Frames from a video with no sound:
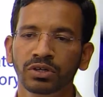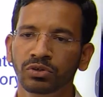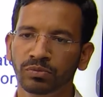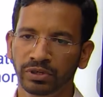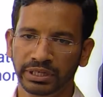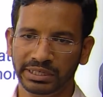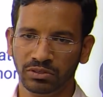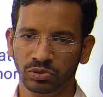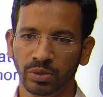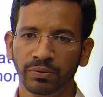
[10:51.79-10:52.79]
two
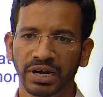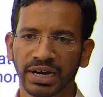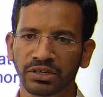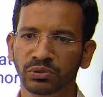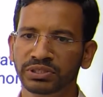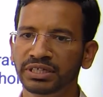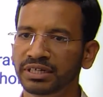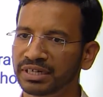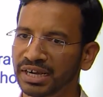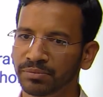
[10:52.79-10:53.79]
molecules of
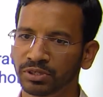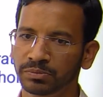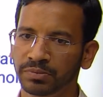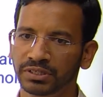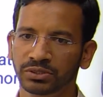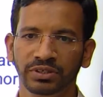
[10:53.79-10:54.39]
adenosine triphosphate.